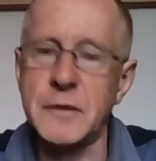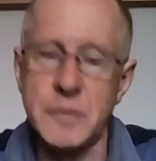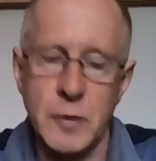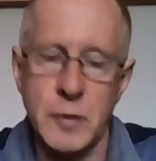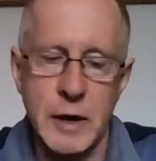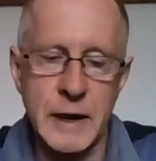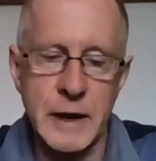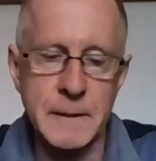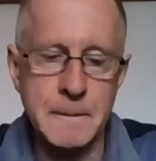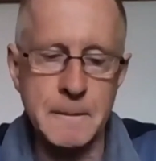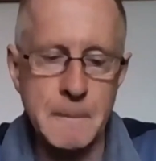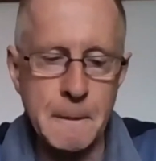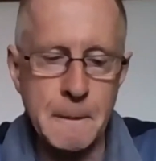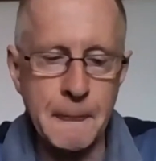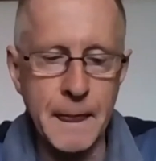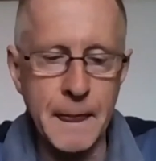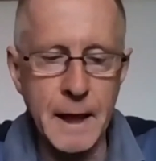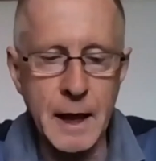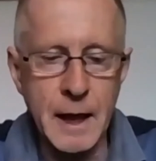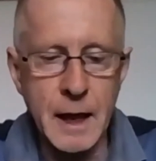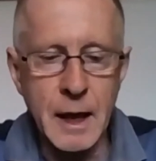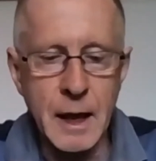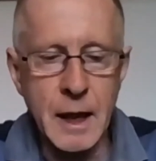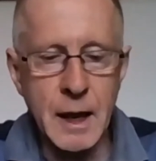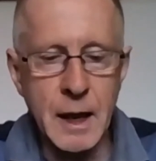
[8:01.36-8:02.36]
when
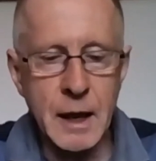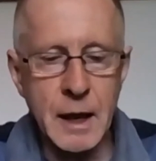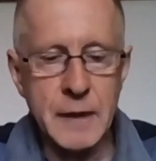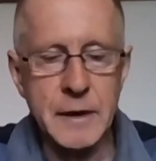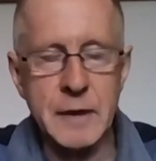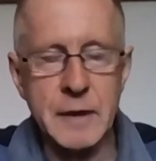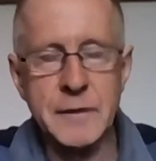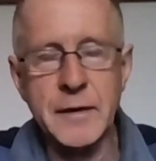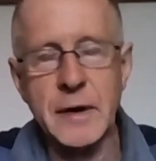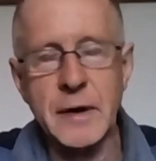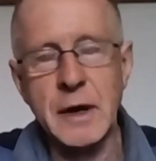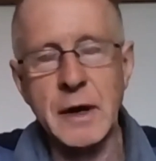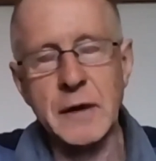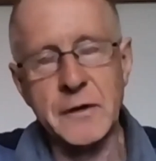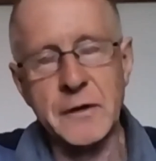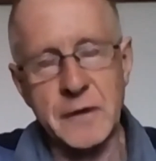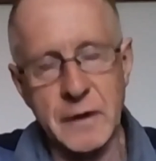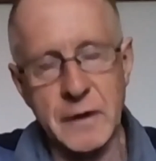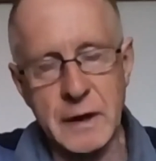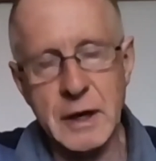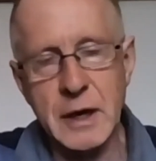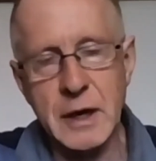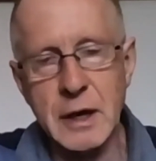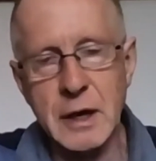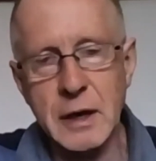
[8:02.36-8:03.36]
the advance of the
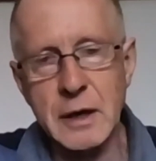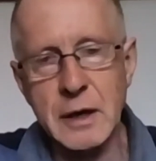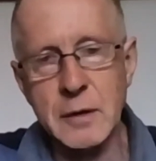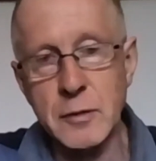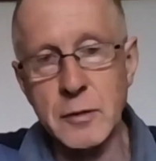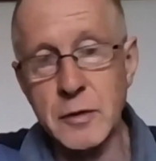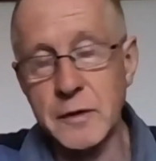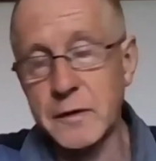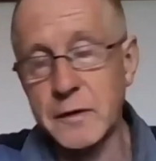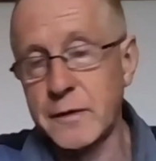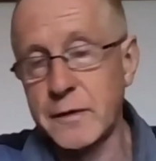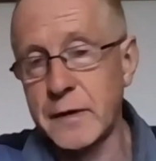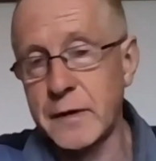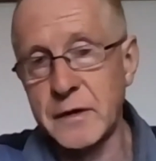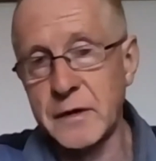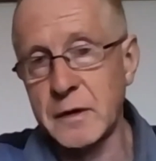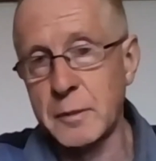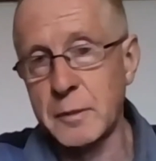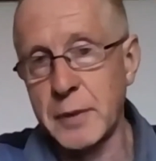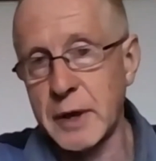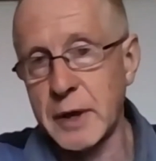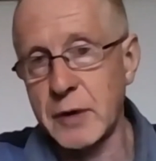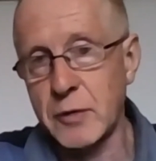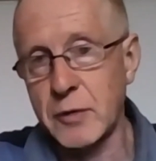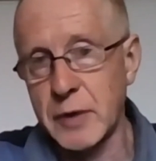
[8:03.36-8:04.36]
kingdom was
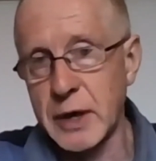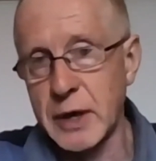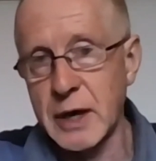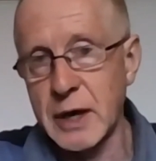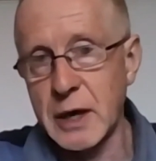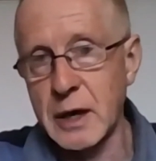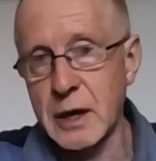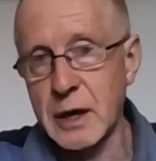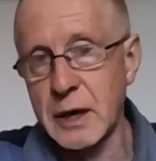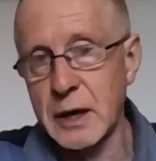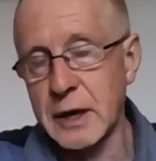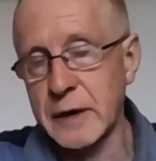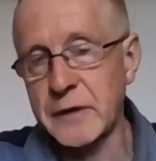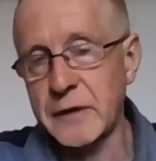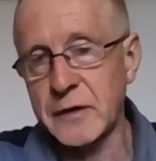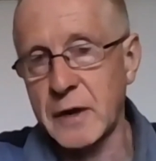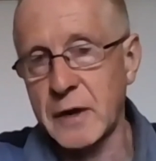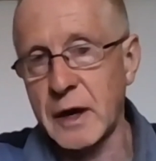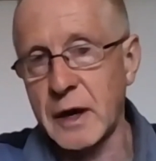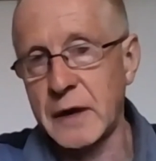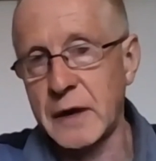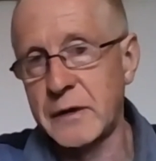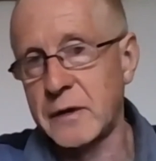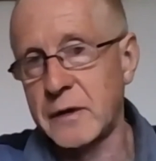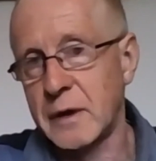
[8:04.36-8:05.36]
visibly real and
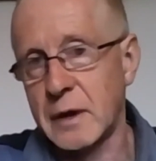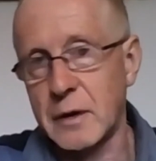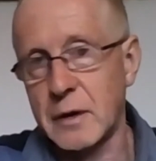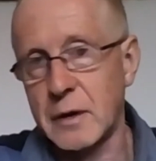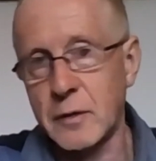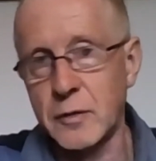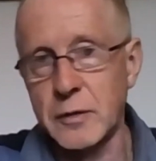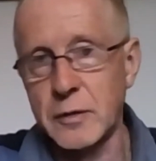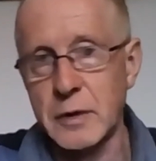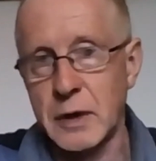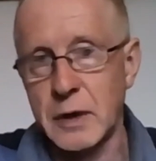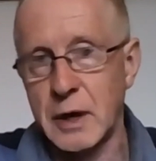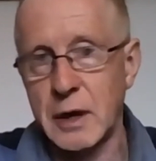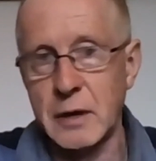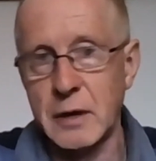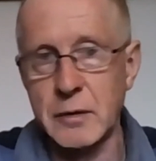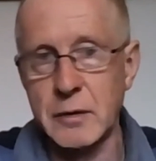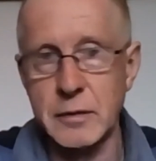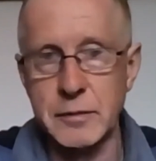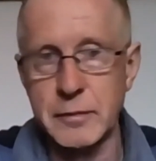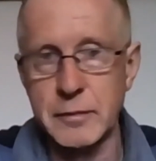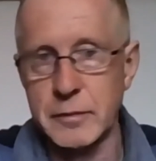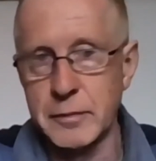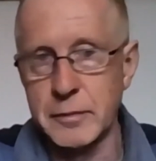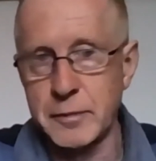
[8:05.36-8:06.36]
exciting, you know,
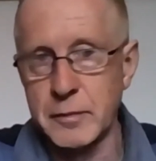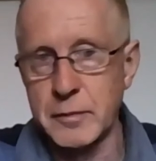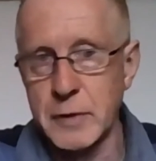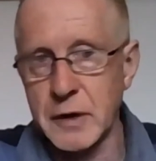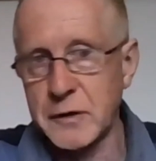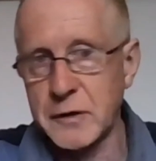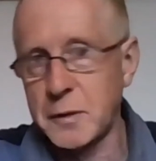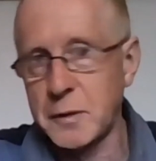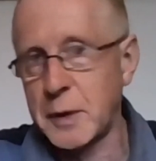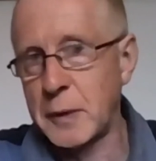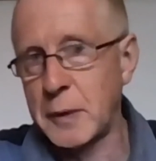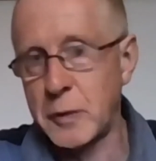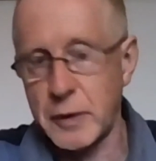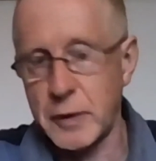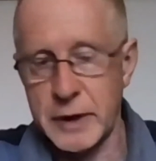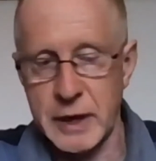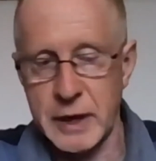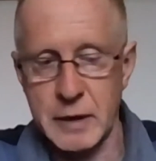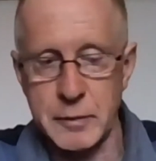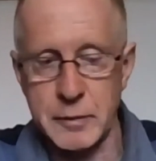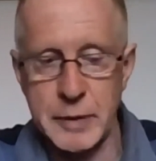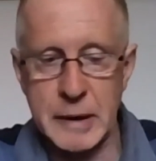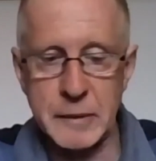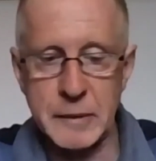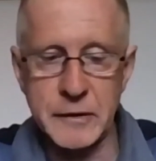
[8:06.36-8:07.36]
lots of people getting
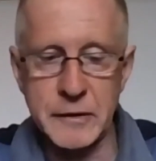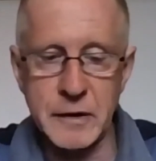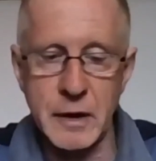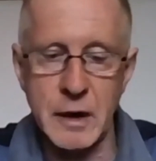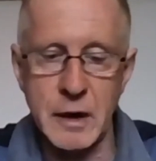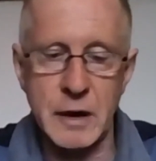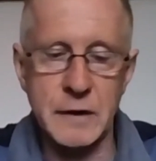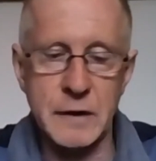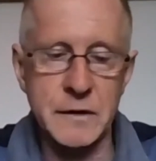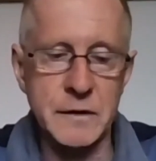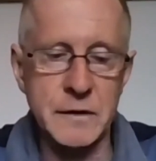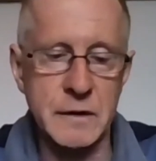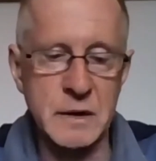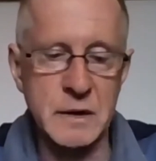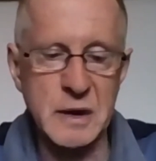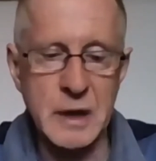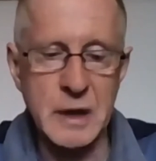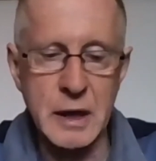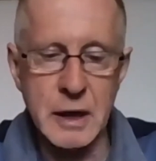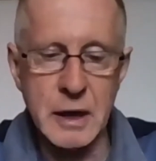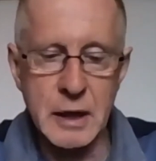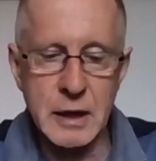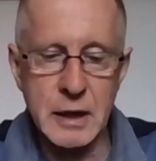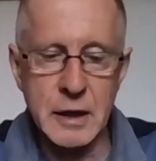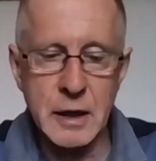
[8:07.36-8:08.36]
baptized and
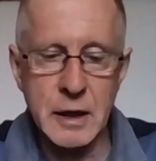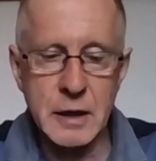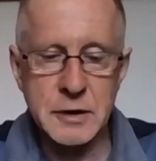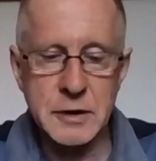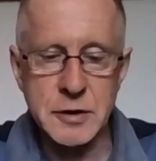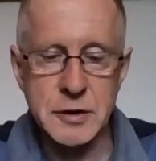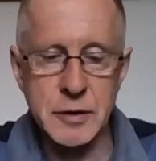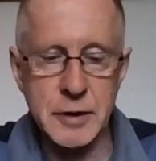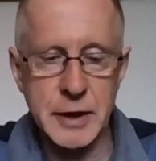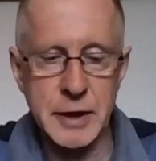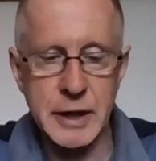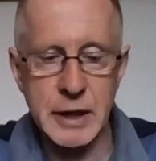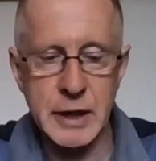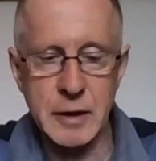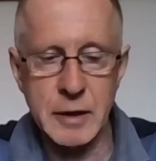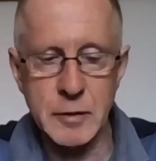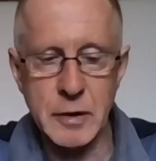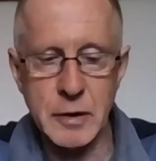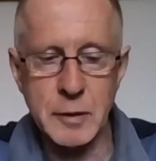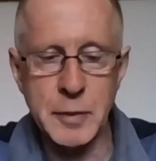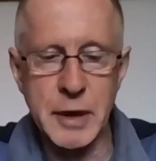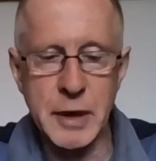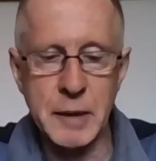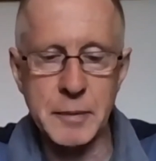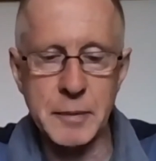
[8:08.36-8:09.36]
joining in the
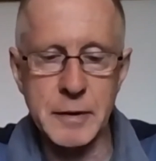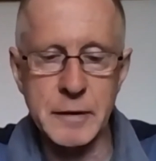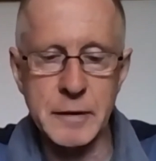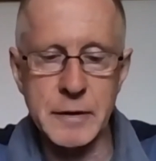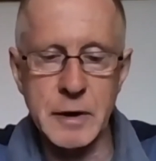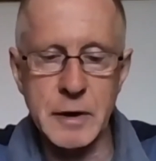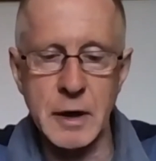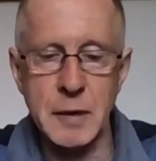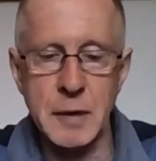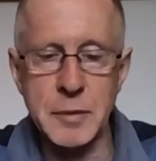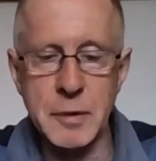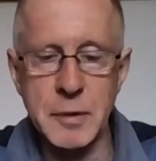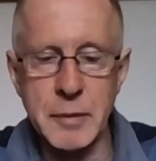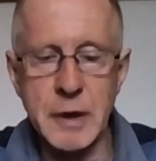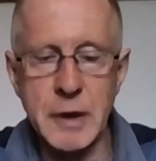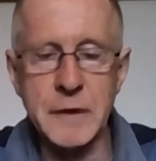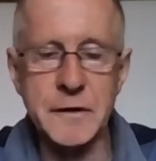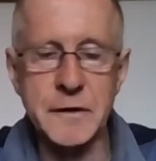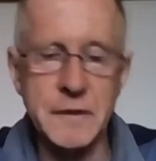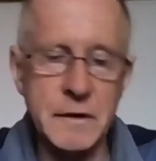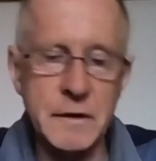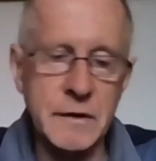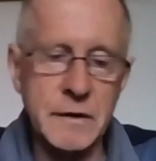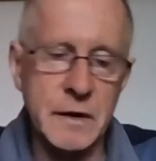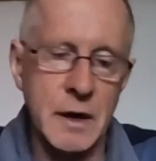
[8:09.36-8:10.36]
people of God. But most
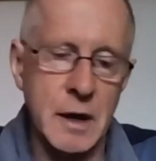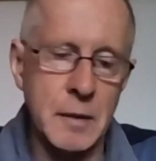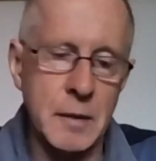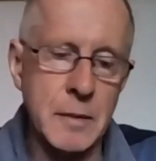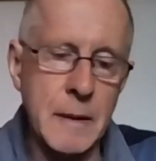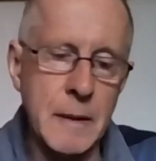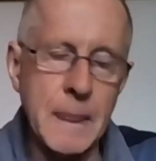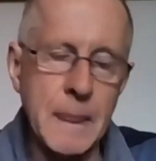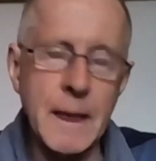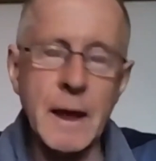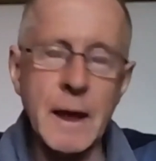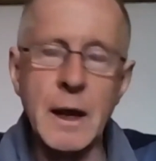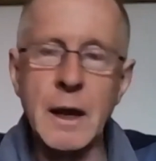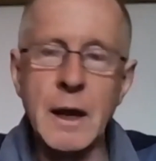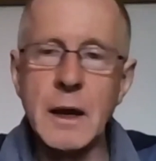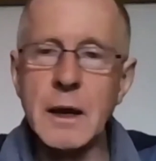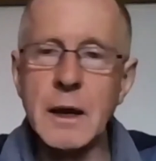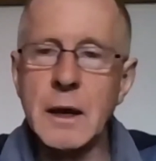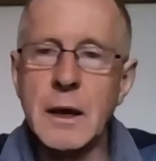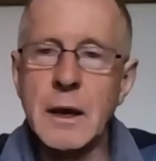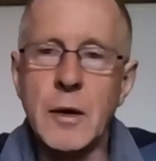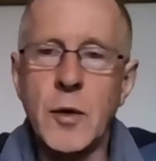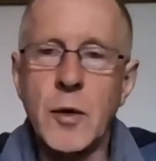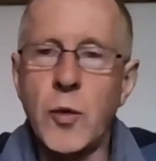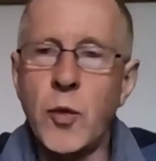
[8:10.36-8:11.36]
of the time,
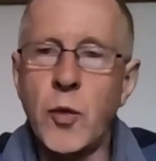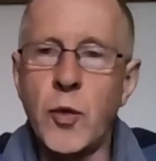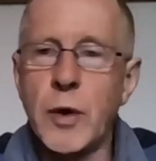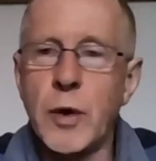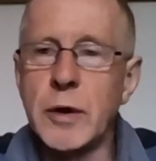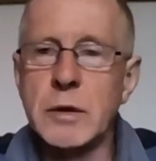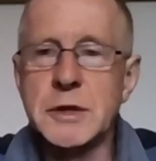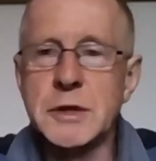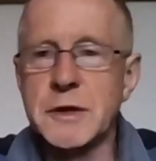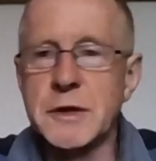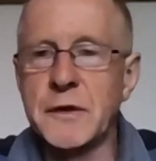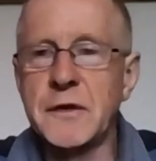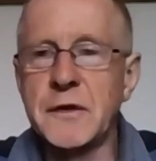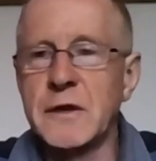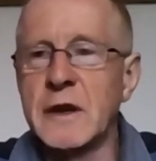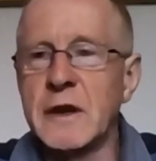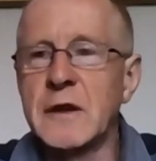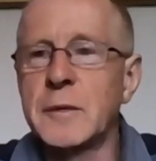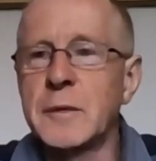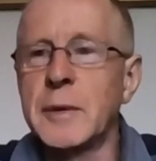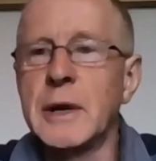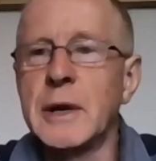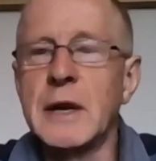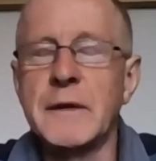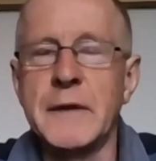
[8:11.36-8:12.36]
we all just seem to
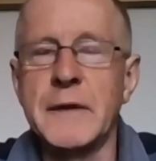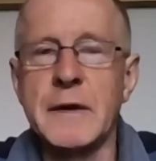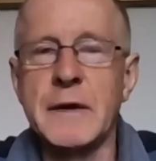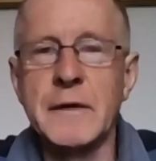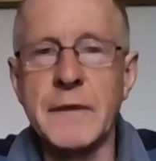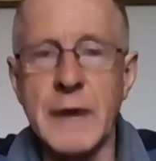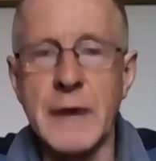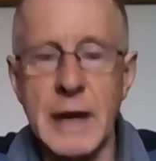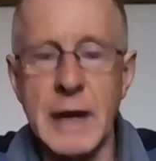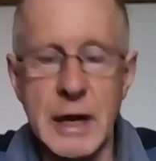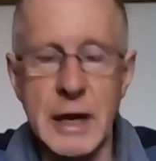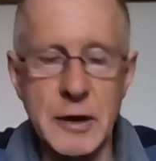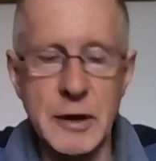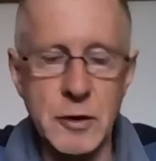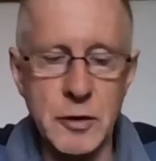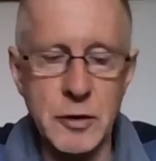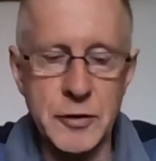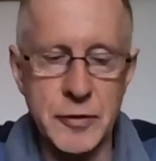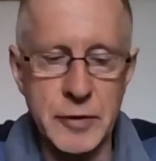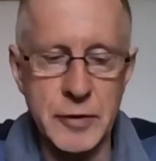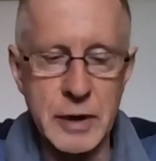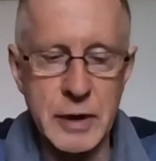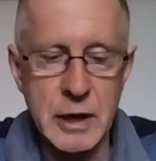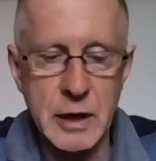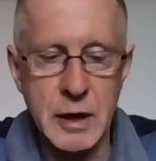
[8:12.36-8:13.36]
be living fairly
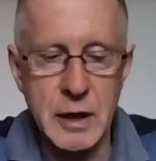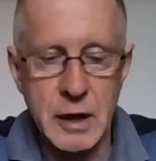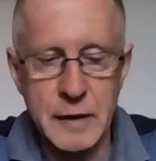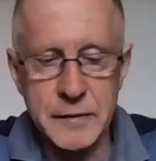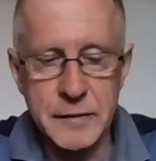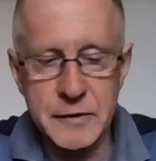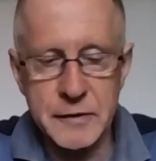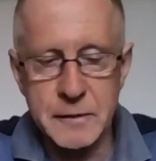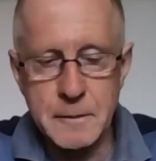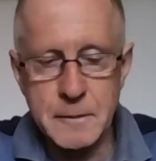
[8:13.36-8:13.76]
ordinary lives.